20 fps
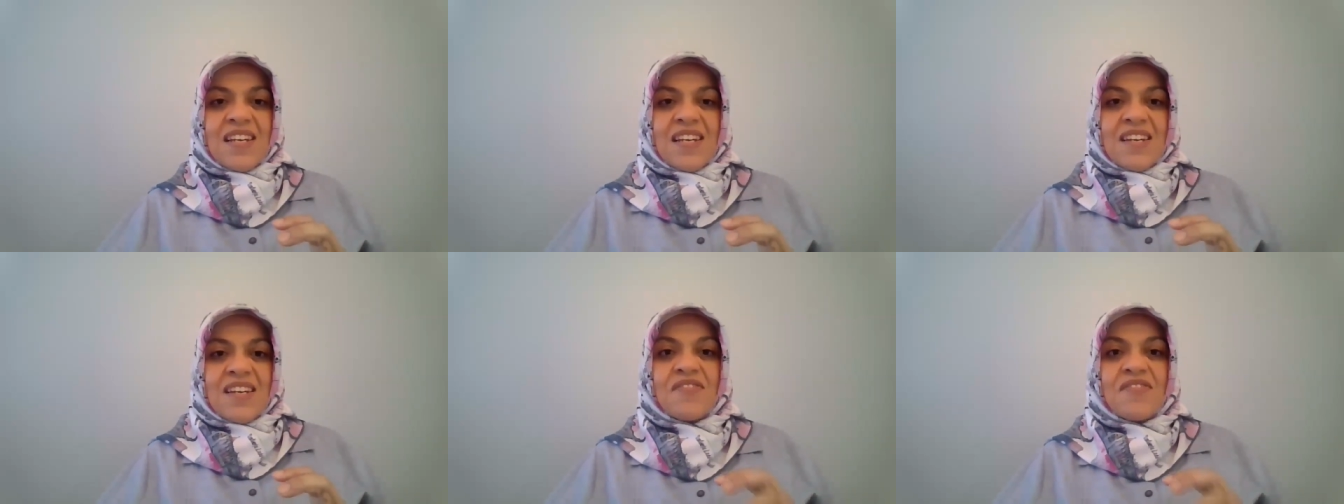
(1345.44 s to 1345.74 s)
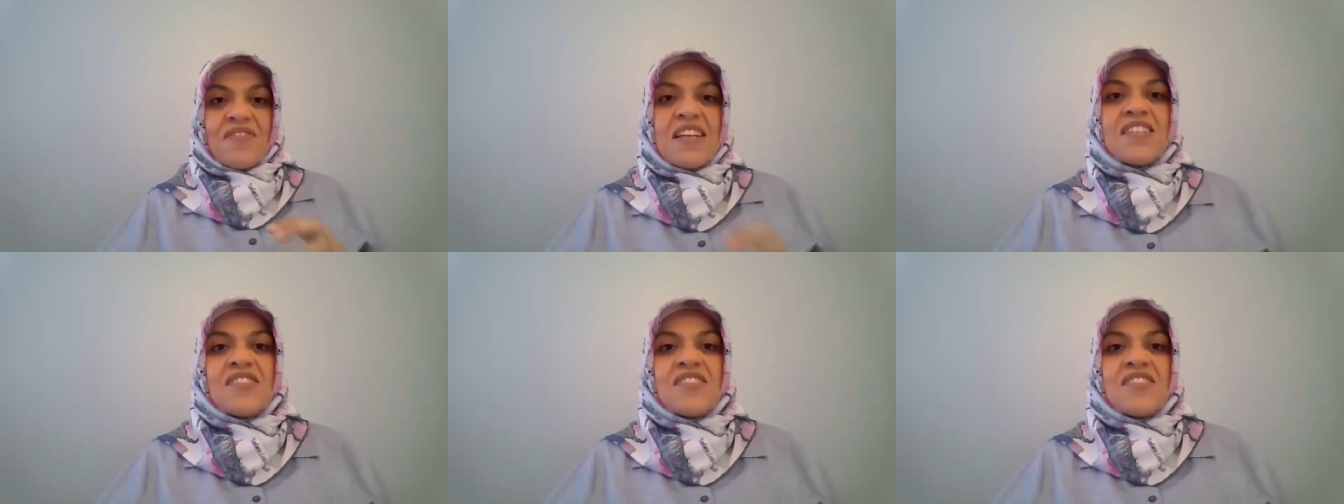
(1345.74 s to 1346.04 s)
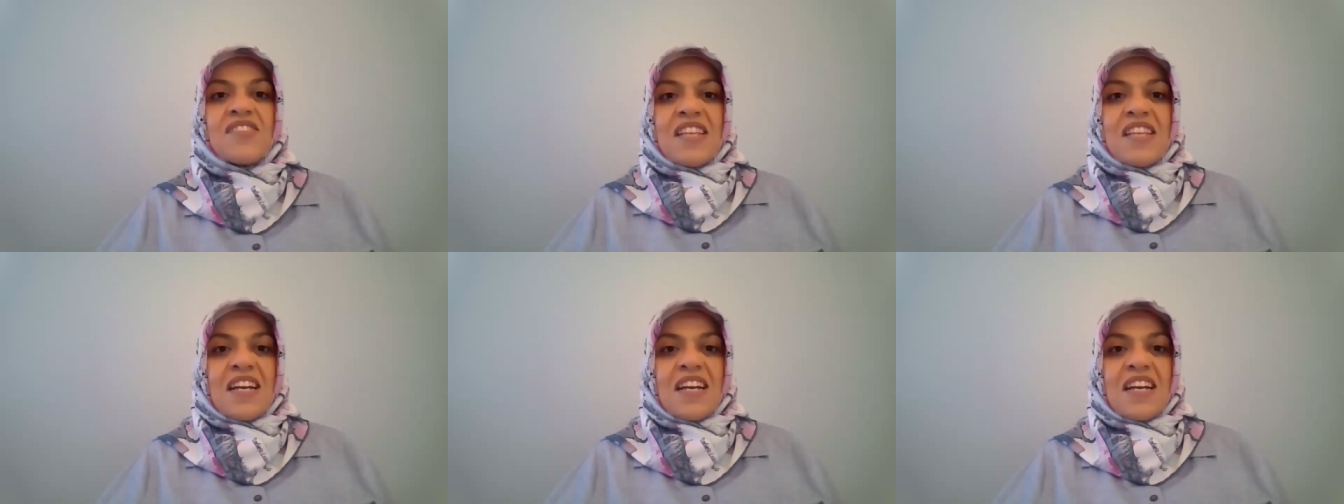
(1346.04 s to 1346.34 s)
rather
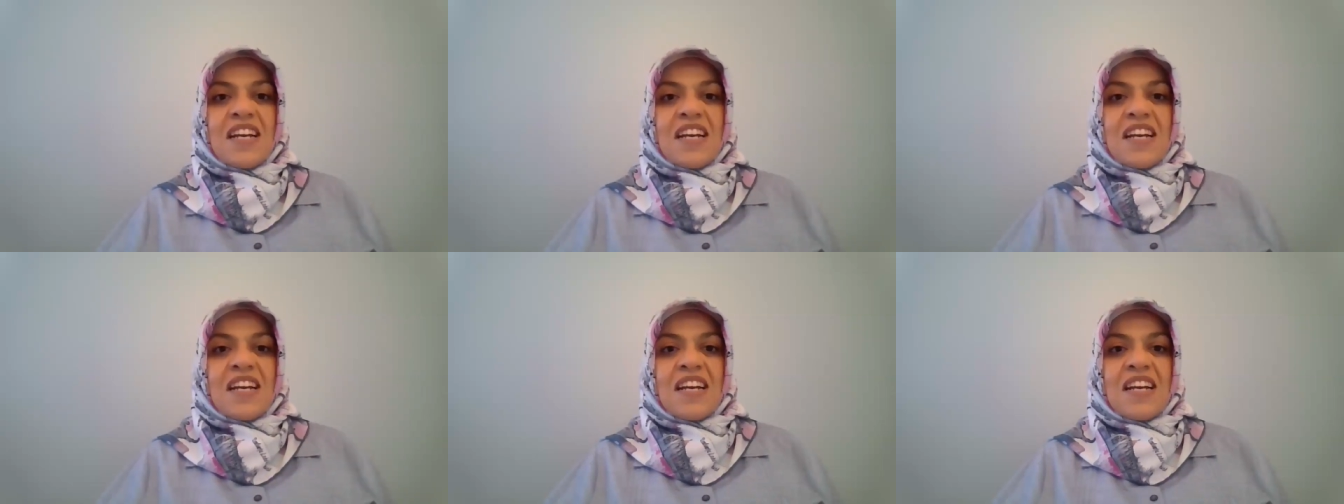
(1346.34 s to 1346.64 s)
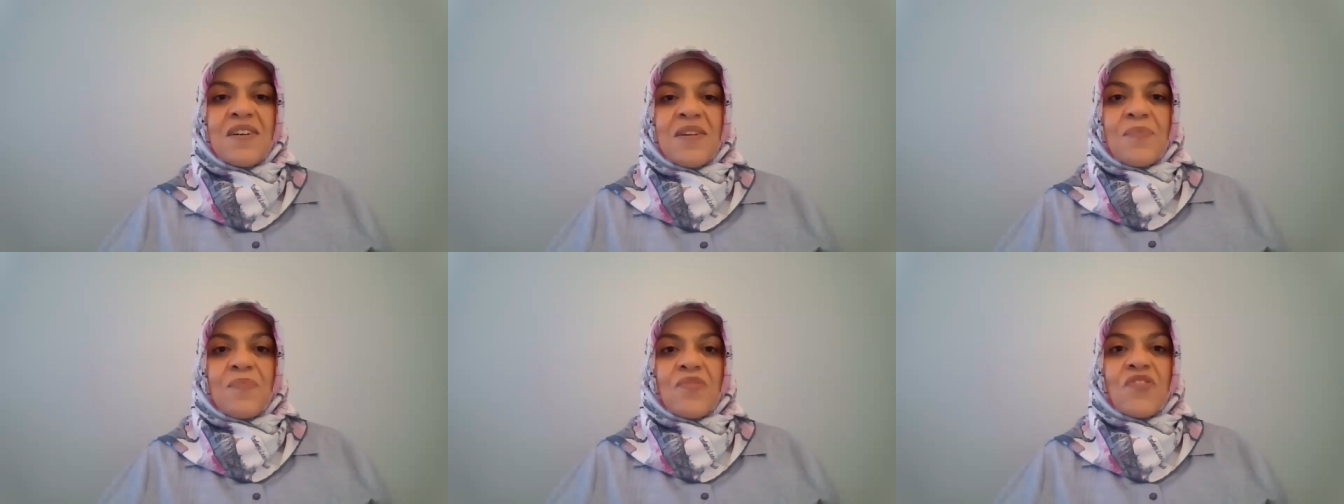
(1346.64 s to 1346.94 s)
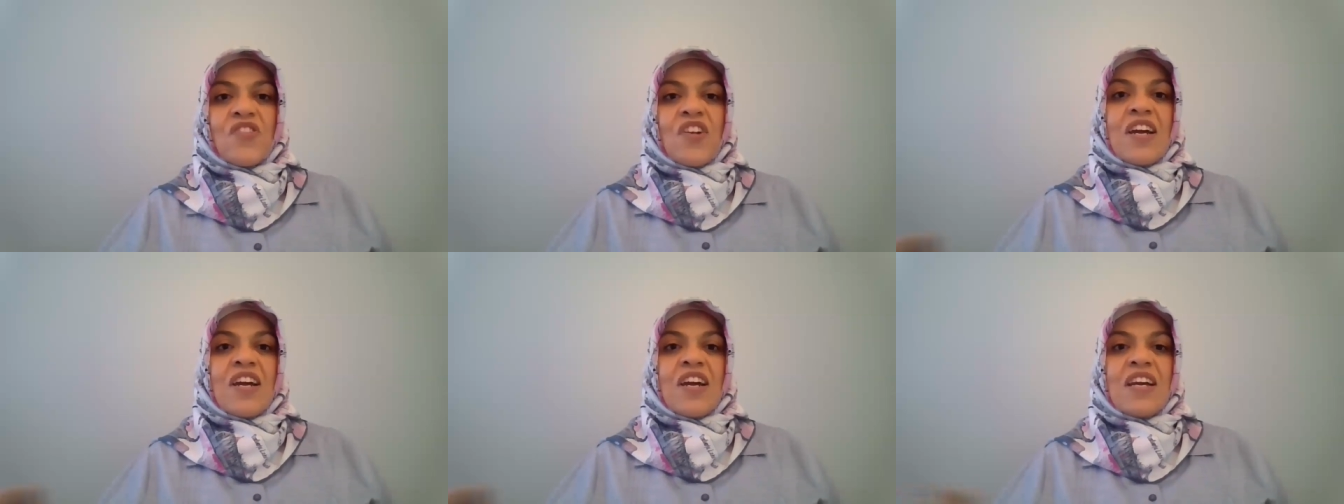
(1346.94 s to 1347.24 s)
than
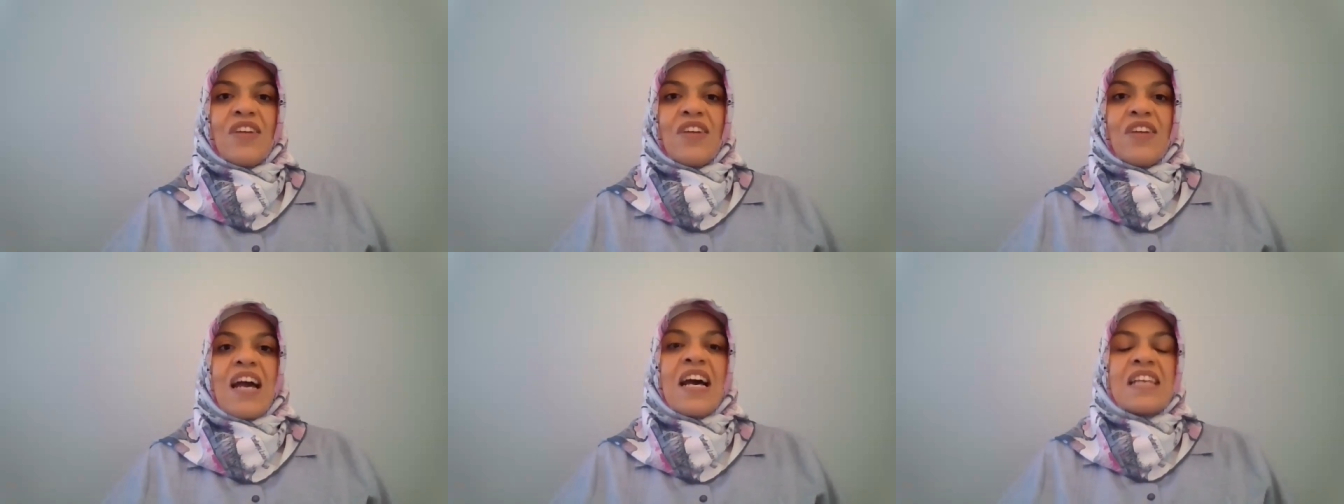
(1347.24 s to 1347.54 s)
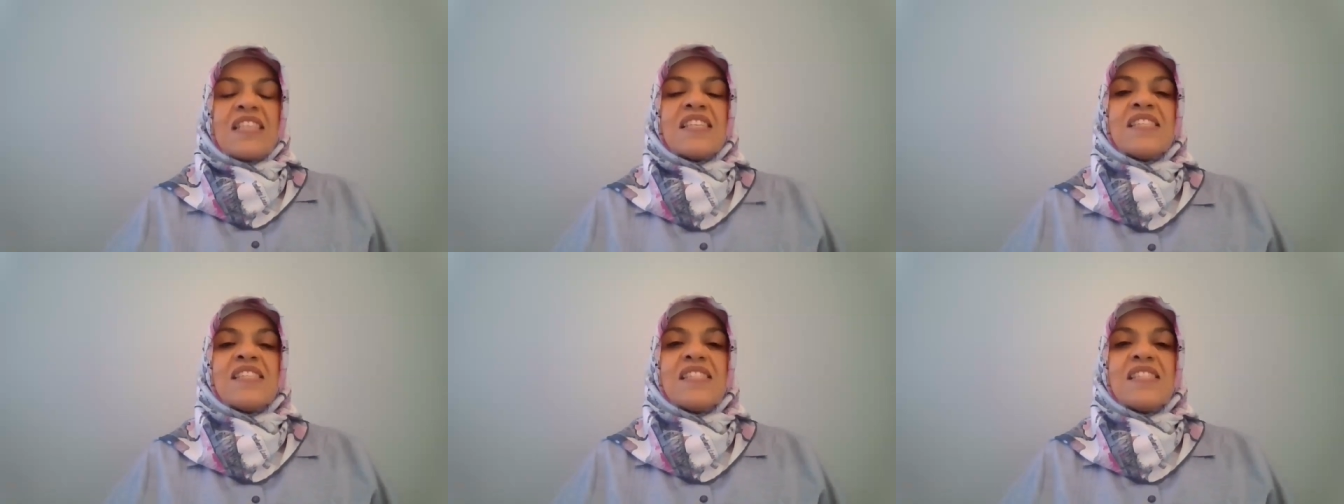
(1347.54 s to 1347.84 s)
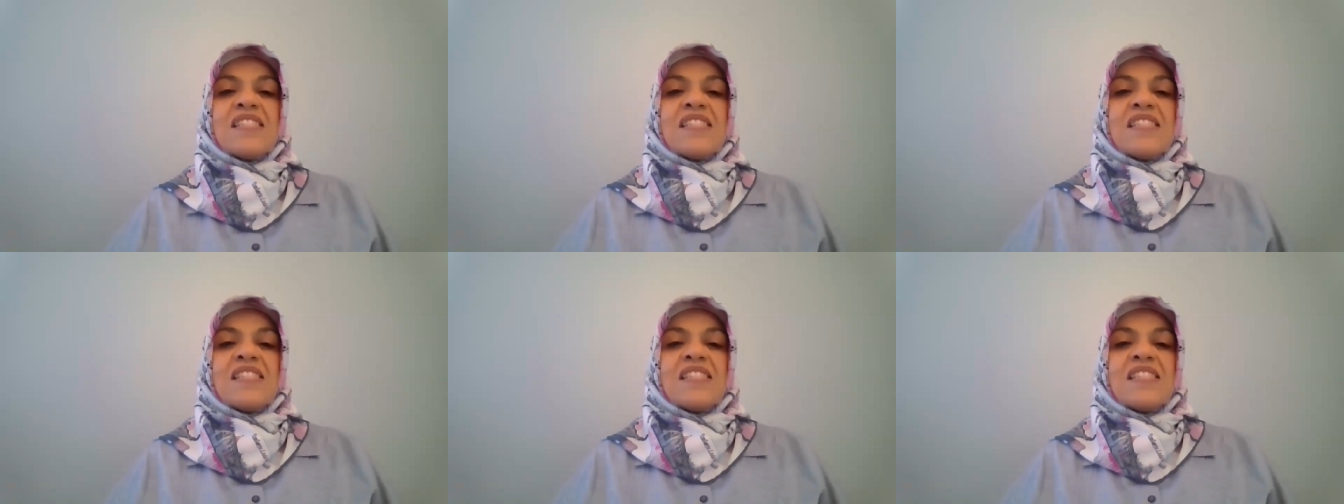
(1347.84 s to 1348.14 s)
trying to
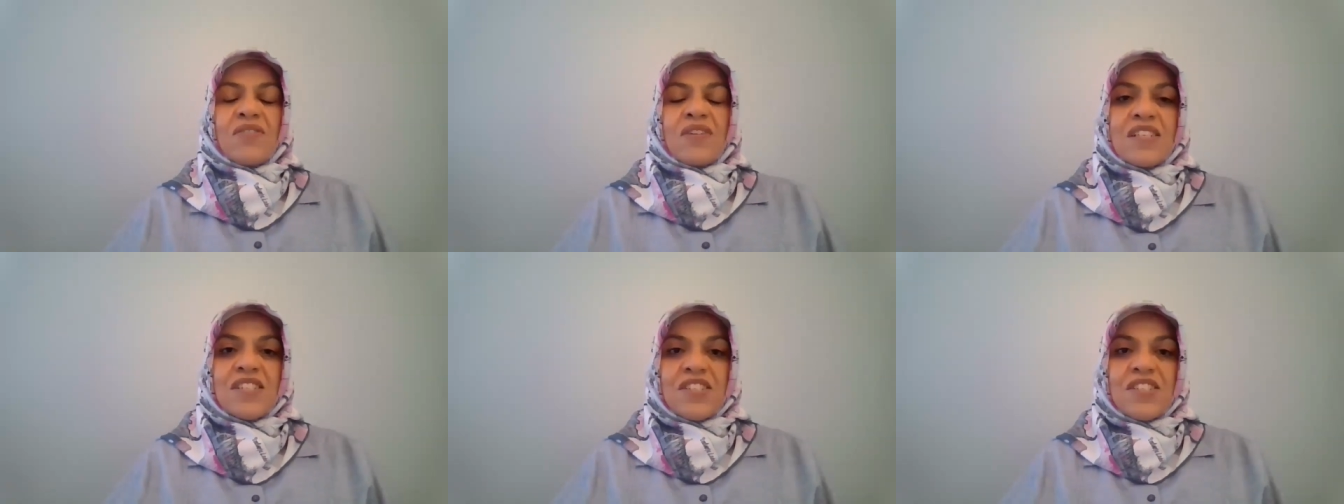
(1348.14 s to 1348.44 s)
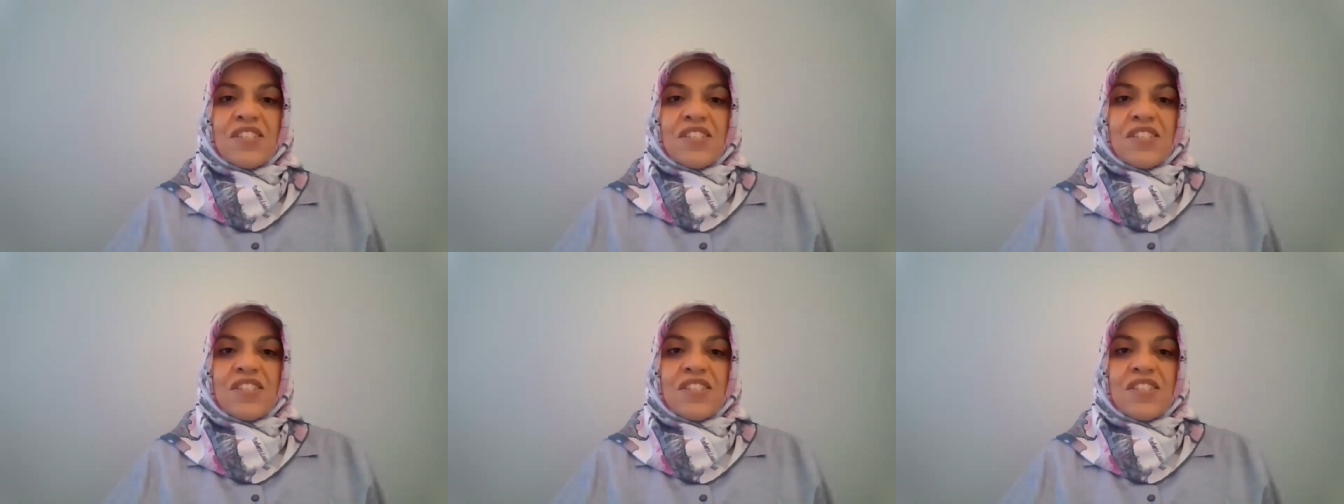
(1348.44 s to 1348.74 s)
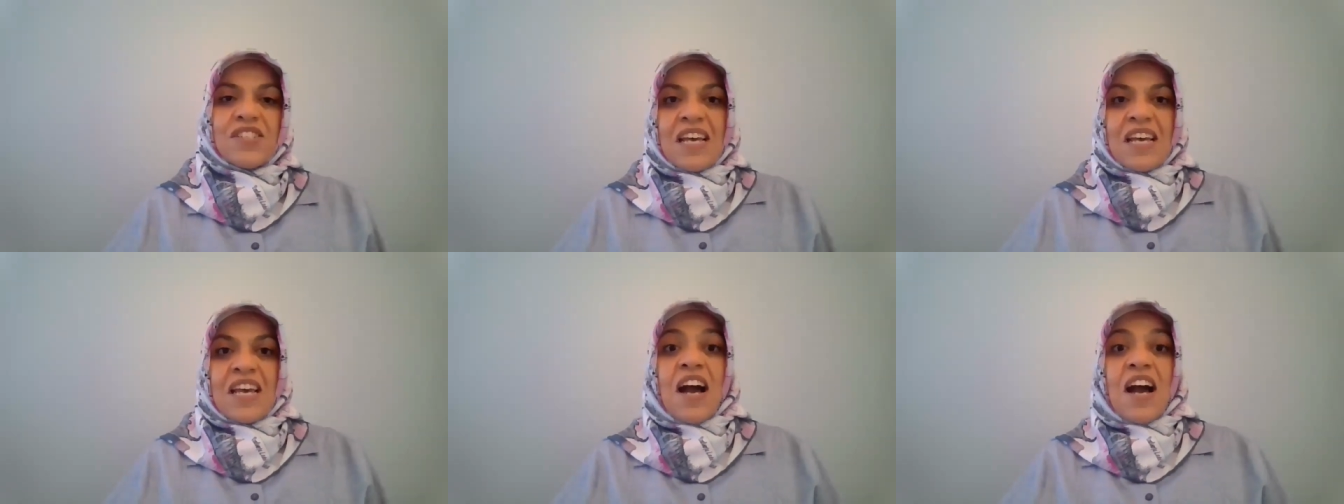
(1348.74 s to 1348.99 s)
answer the questions.